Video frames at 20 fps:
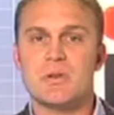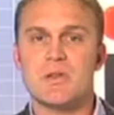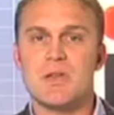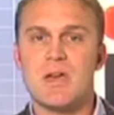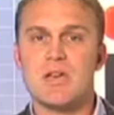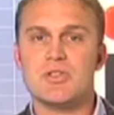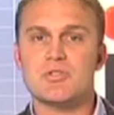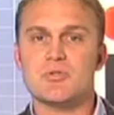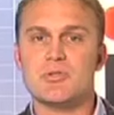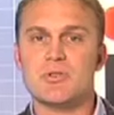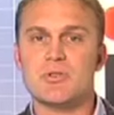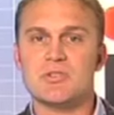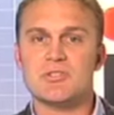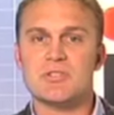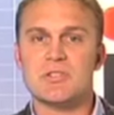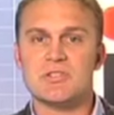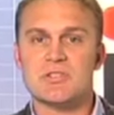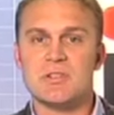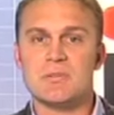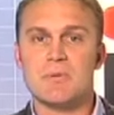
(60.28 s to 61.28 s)
engage
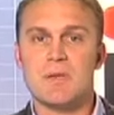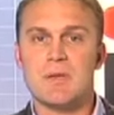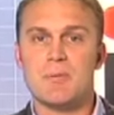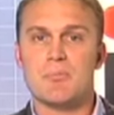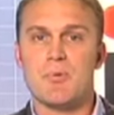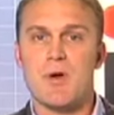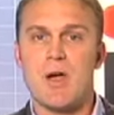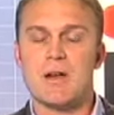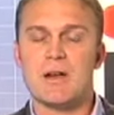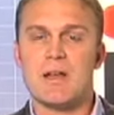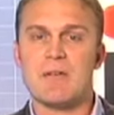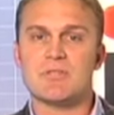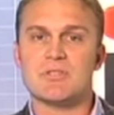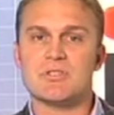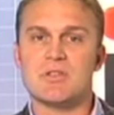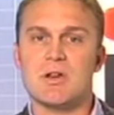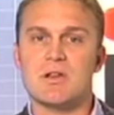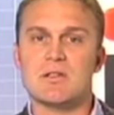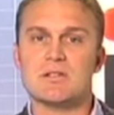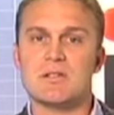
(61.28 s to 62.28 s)
audiences in brand
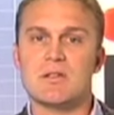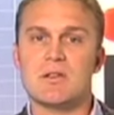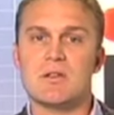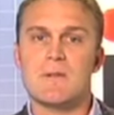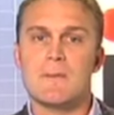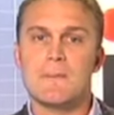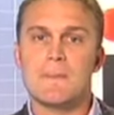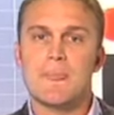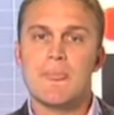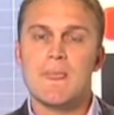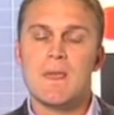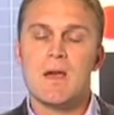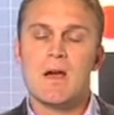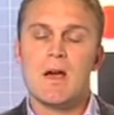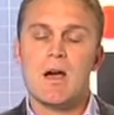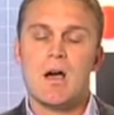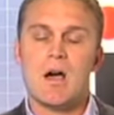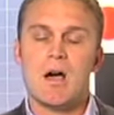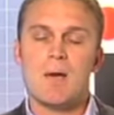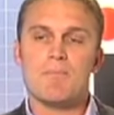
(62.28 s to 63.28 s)
advertising.
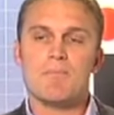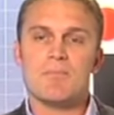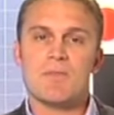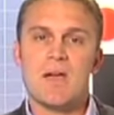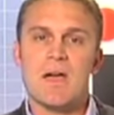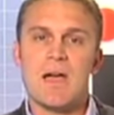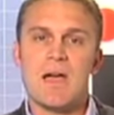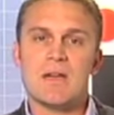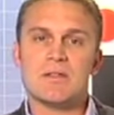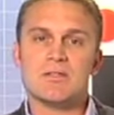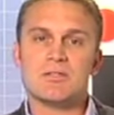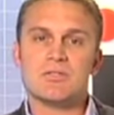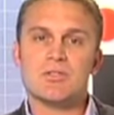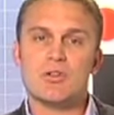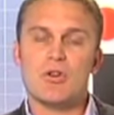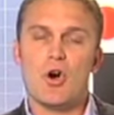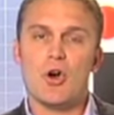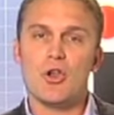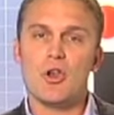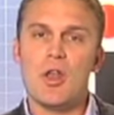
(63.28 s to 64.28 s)
And
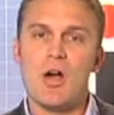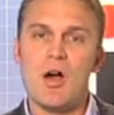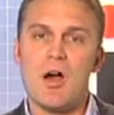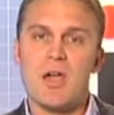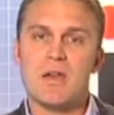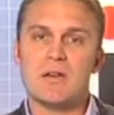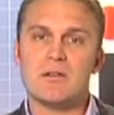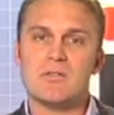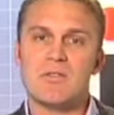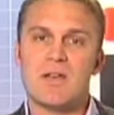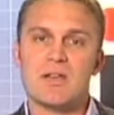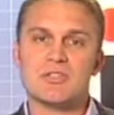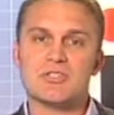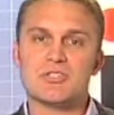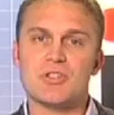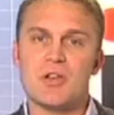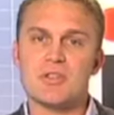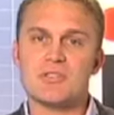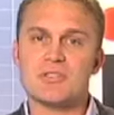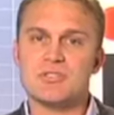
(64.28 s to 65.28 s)
online, that's
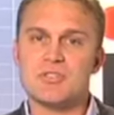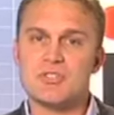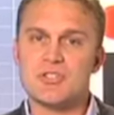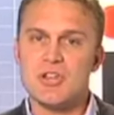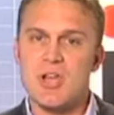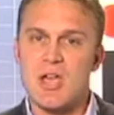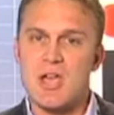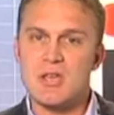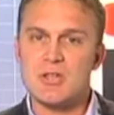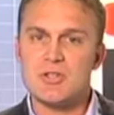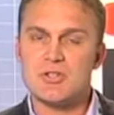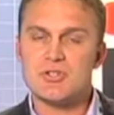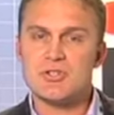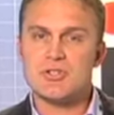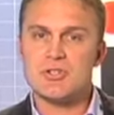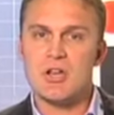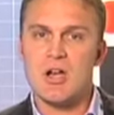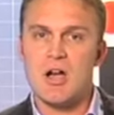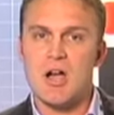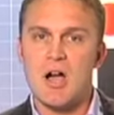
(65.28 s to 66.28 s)
starting to
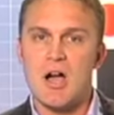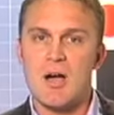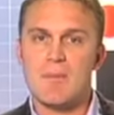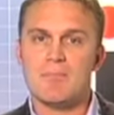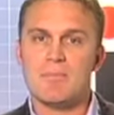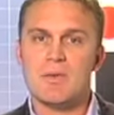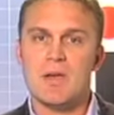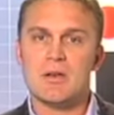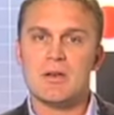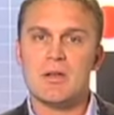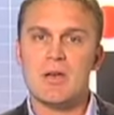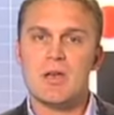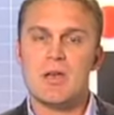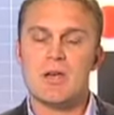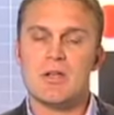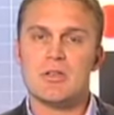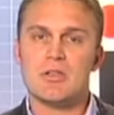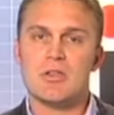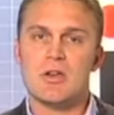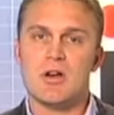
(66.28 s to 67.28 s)
change. And
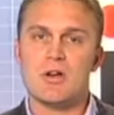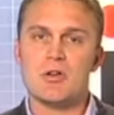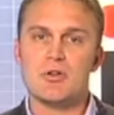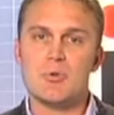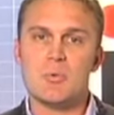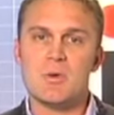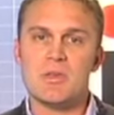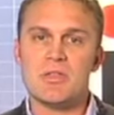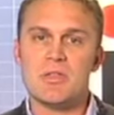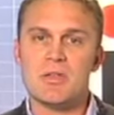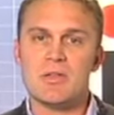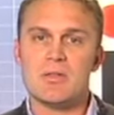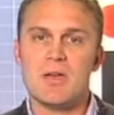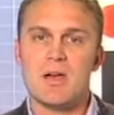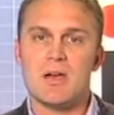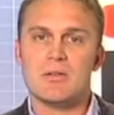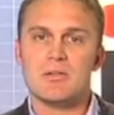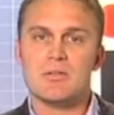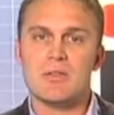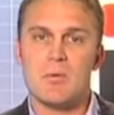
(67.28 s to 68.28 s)
at Yahoo, we think
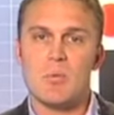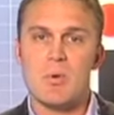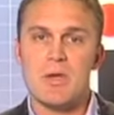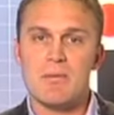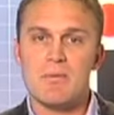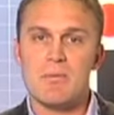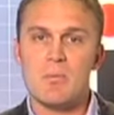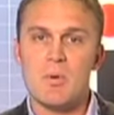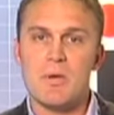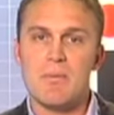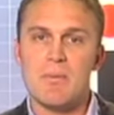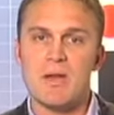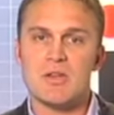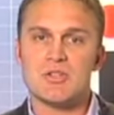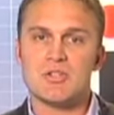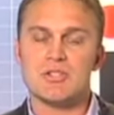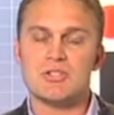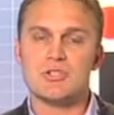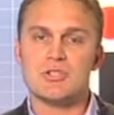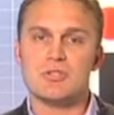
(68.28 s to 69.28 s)
that we're
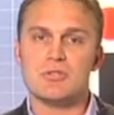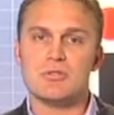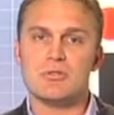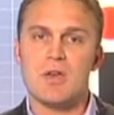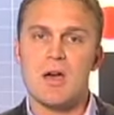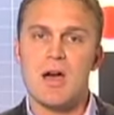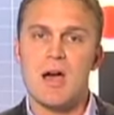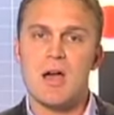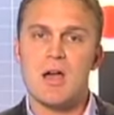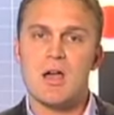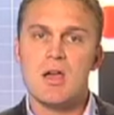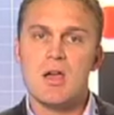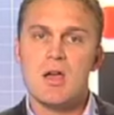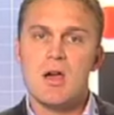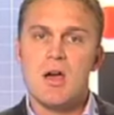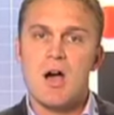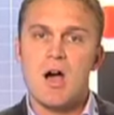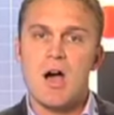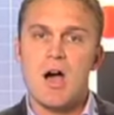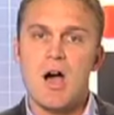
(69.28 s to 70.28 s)
managing to do that.
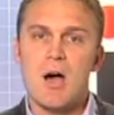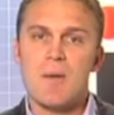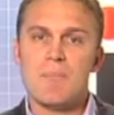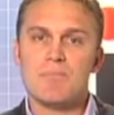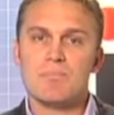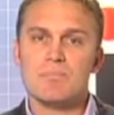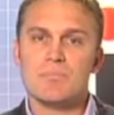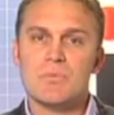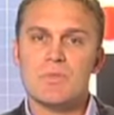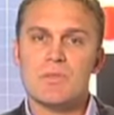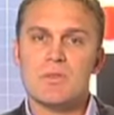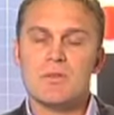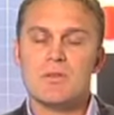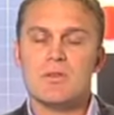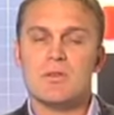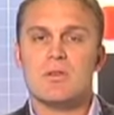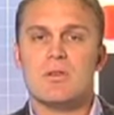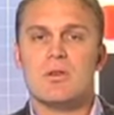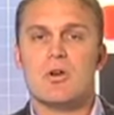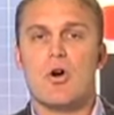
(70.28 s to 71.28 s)

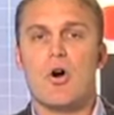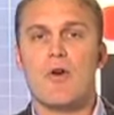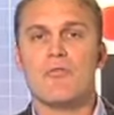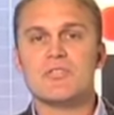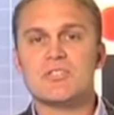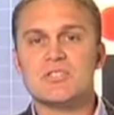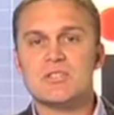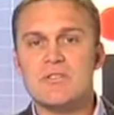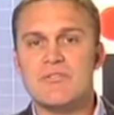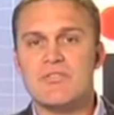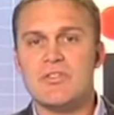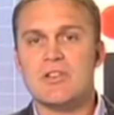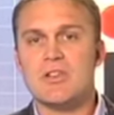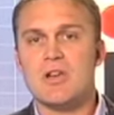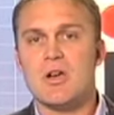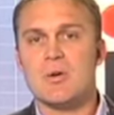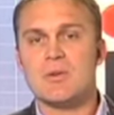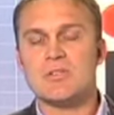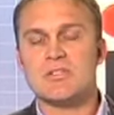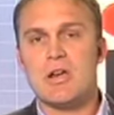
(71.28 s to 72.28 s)
Obviously,
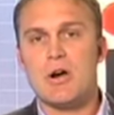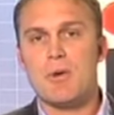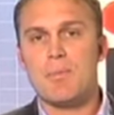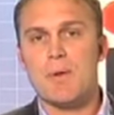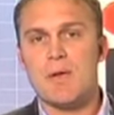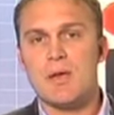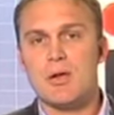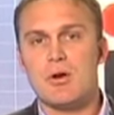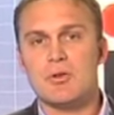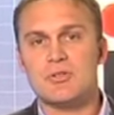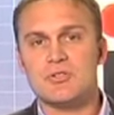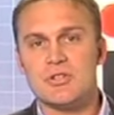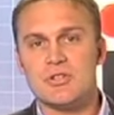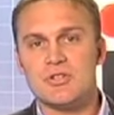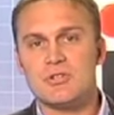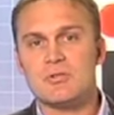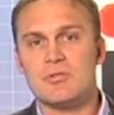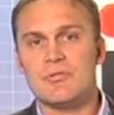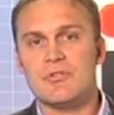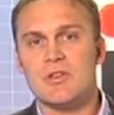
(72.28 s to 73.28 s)
video is helping,
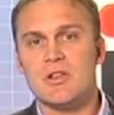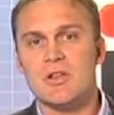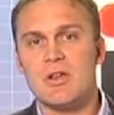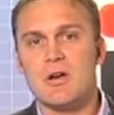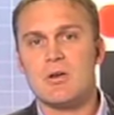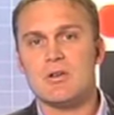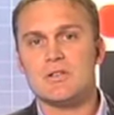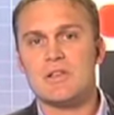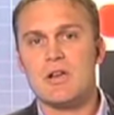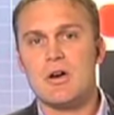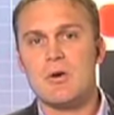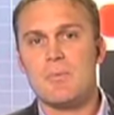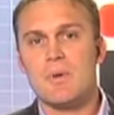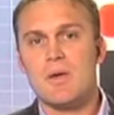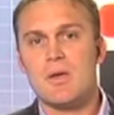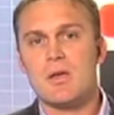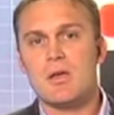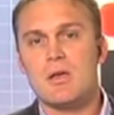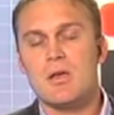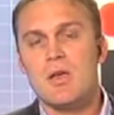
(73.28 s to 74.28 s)
digital video is
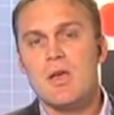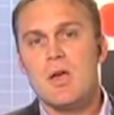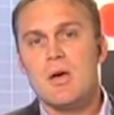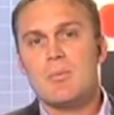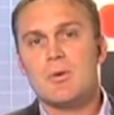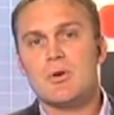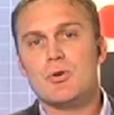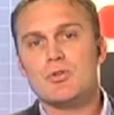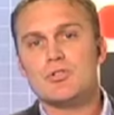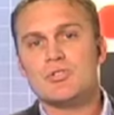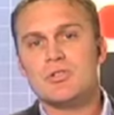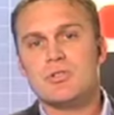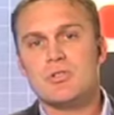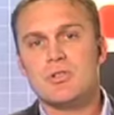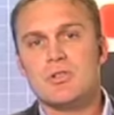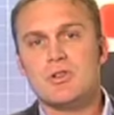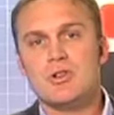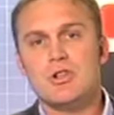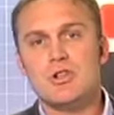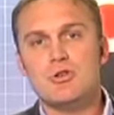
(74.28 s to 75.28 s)
helping, but also
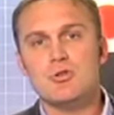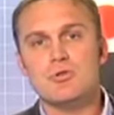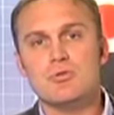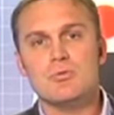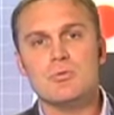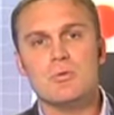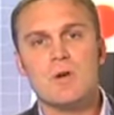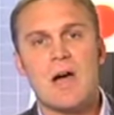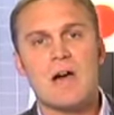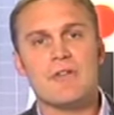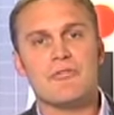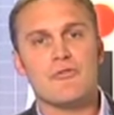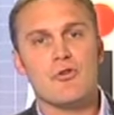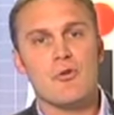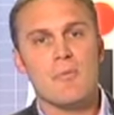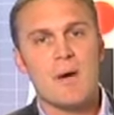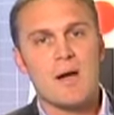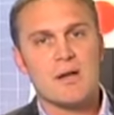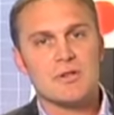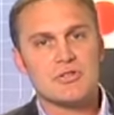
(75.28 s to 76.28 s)
the new ad
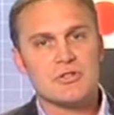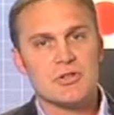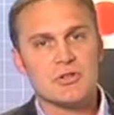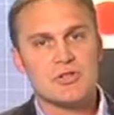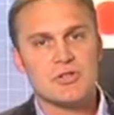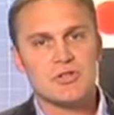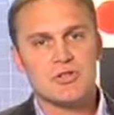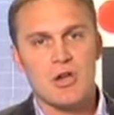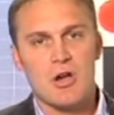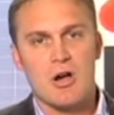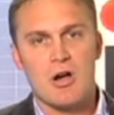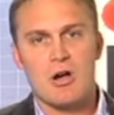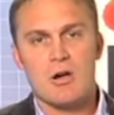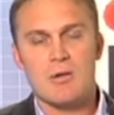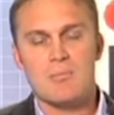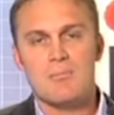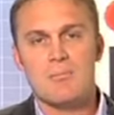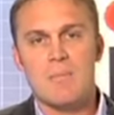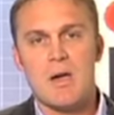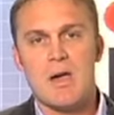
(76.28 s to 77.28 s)
formats, such as
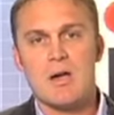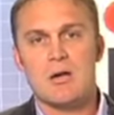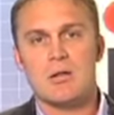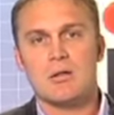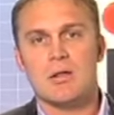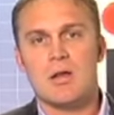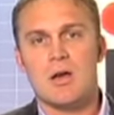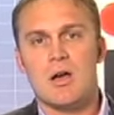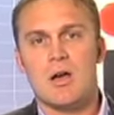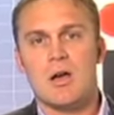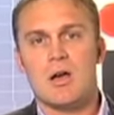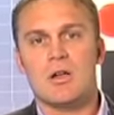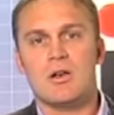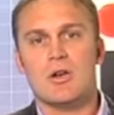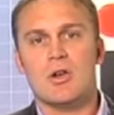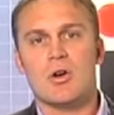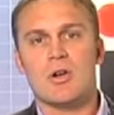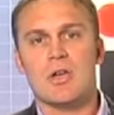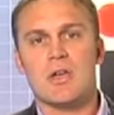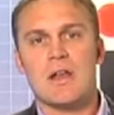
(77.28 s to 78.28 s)
our mail
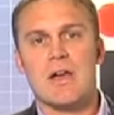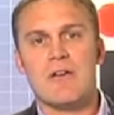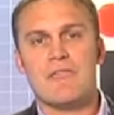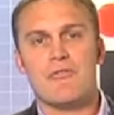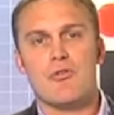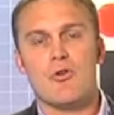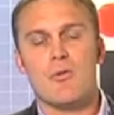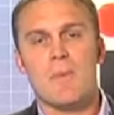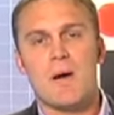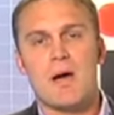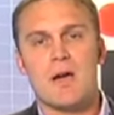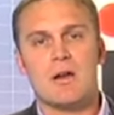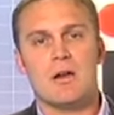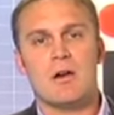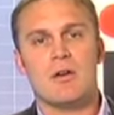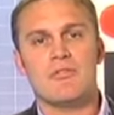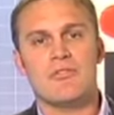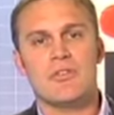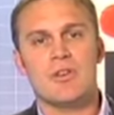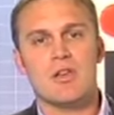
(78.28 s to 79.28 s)
login ad format and
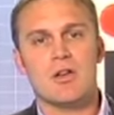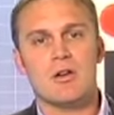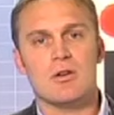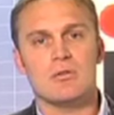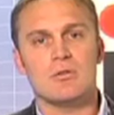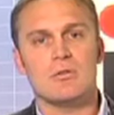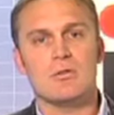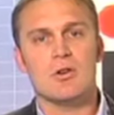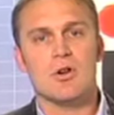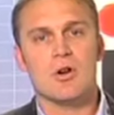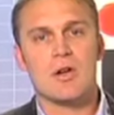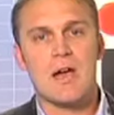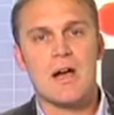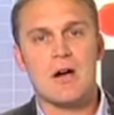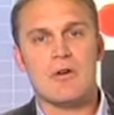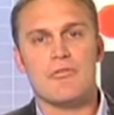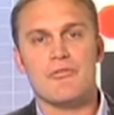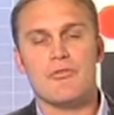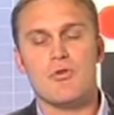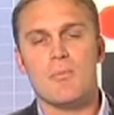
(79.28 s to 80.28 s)
our video
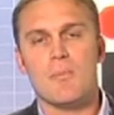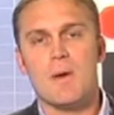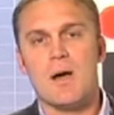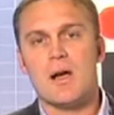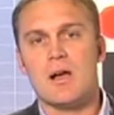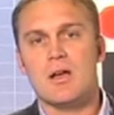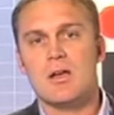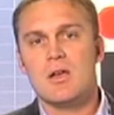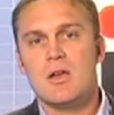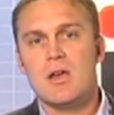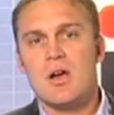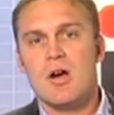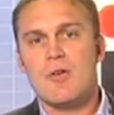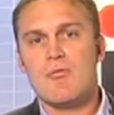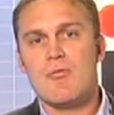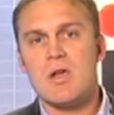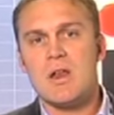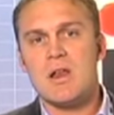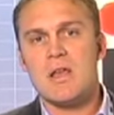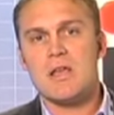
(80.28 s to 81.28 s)
logout format,
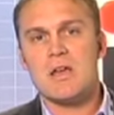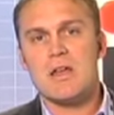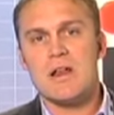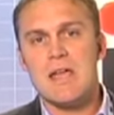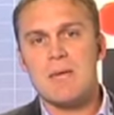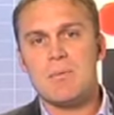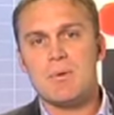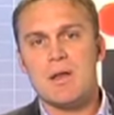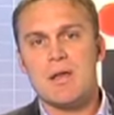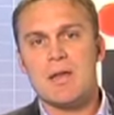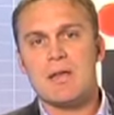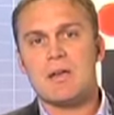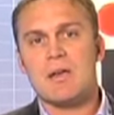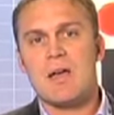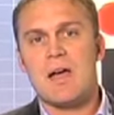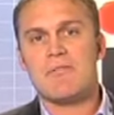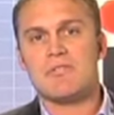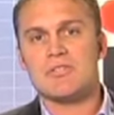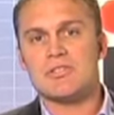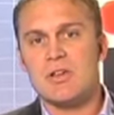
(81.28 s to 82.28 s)
are really enabling
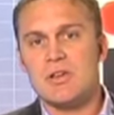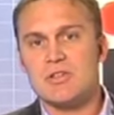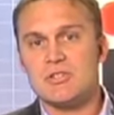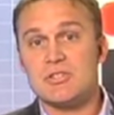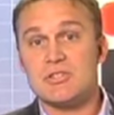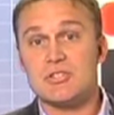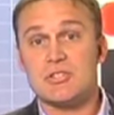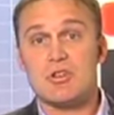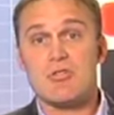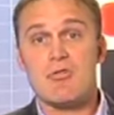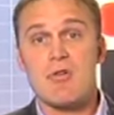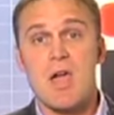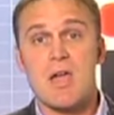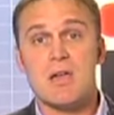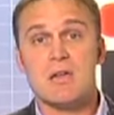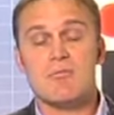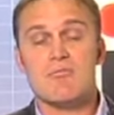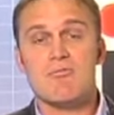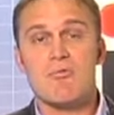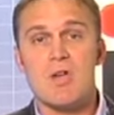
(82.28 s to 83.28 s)
advertisers to
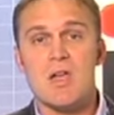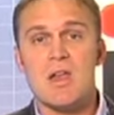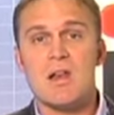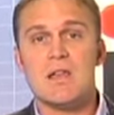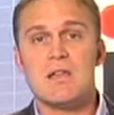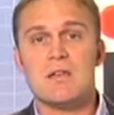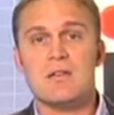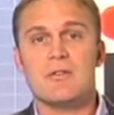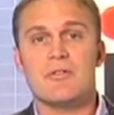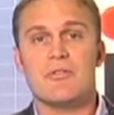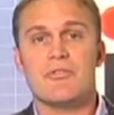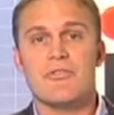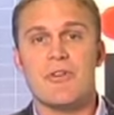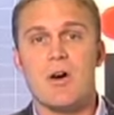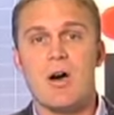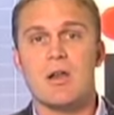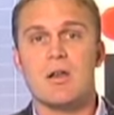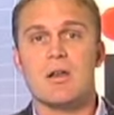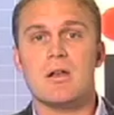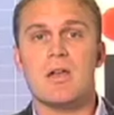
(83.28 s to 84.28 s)
create really
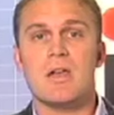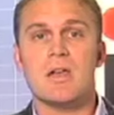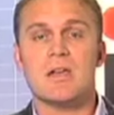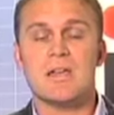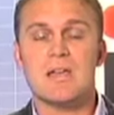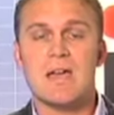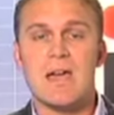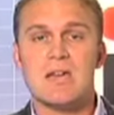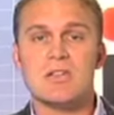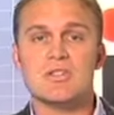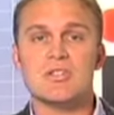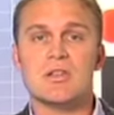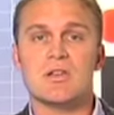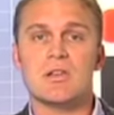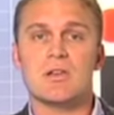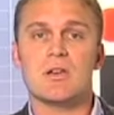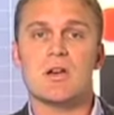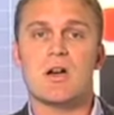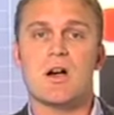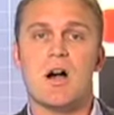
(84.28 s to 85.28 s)
fun, engaging